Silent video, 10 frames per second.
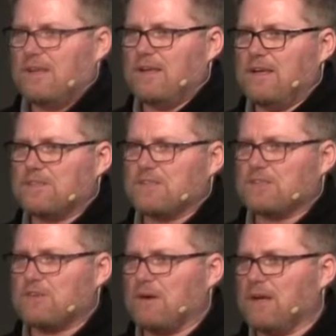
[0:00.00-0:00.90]
and He's the
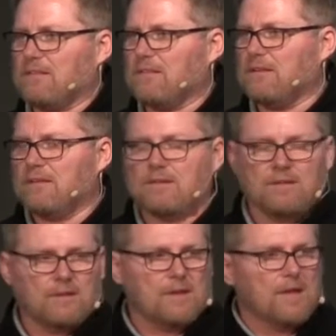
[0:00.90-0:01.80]
strength.
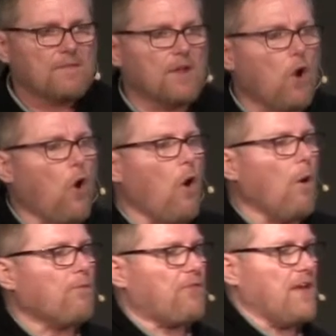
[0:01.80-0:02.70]
That
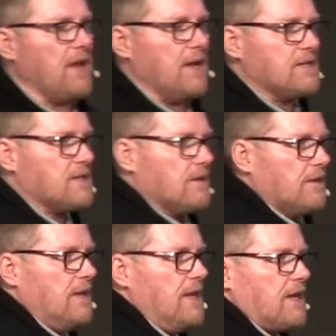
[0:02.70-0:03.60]
all things
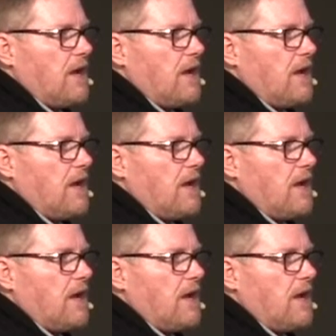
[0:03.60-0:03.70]
need to